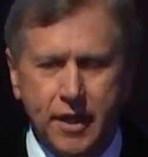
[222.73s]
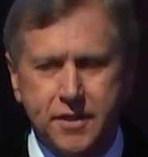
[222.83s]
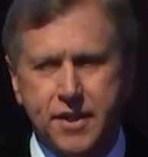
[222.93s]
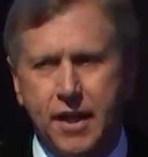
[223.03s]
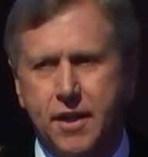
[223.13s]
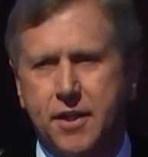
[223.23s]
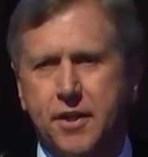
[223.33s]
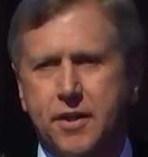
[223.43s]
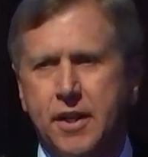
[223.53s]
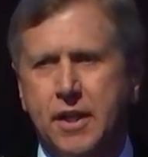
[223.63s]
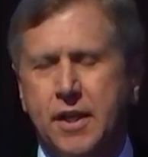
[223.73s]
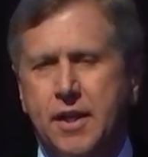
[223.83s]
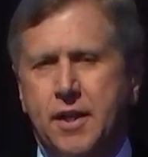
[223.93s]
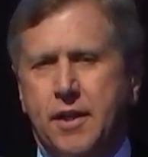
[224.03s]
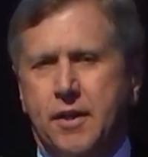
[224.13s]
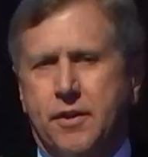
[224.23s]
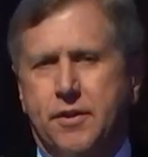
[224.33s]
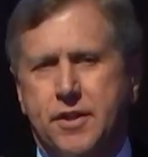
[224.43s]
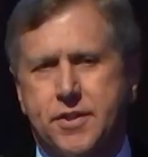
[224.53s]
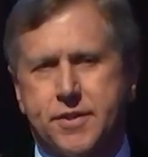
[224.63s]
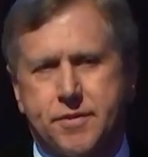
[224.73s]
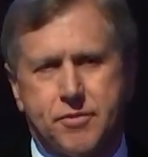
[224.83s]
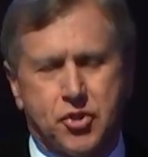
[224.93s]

I take this